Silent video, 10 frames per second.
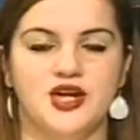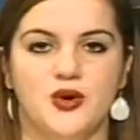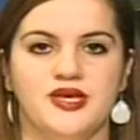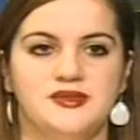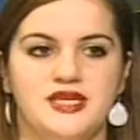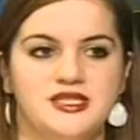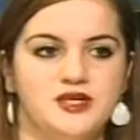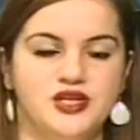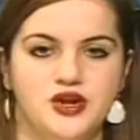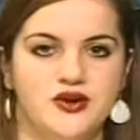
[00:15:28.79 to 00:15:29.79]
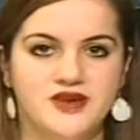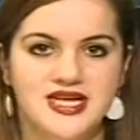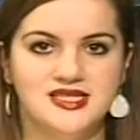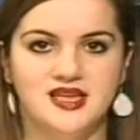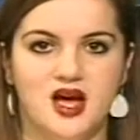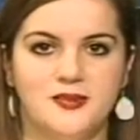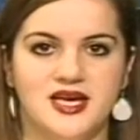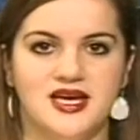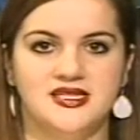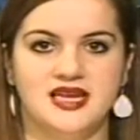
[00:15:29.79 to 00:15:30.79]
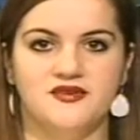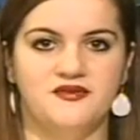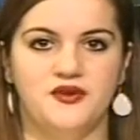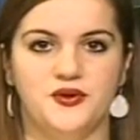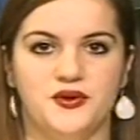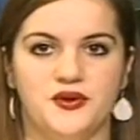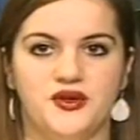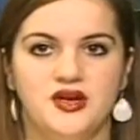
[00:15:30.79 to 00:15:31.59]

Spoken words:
always makes me nervous, not because I feel